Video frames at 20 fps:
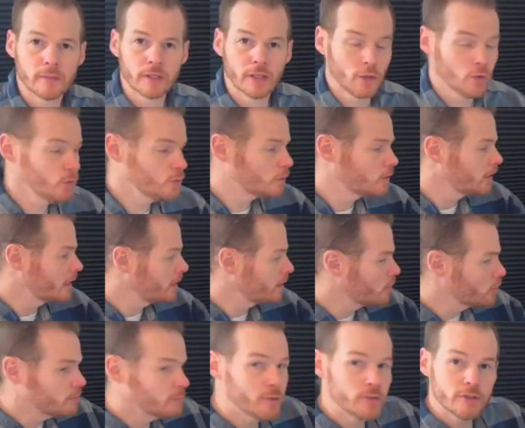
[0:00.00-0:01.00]
Ooh, I
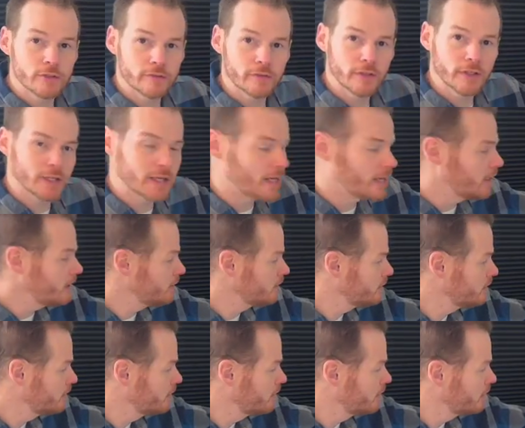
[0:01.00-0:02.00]
almost forgot
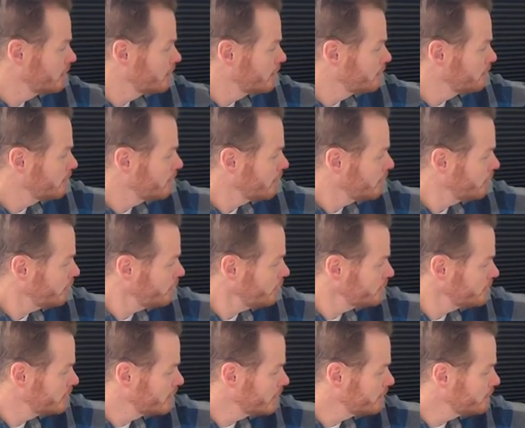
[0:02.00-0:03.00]
my
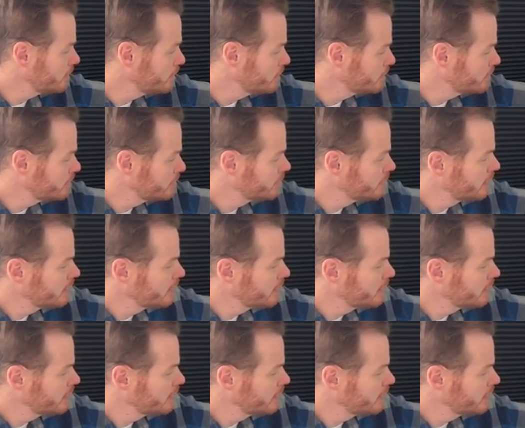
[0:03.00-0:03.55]
Thursday boots.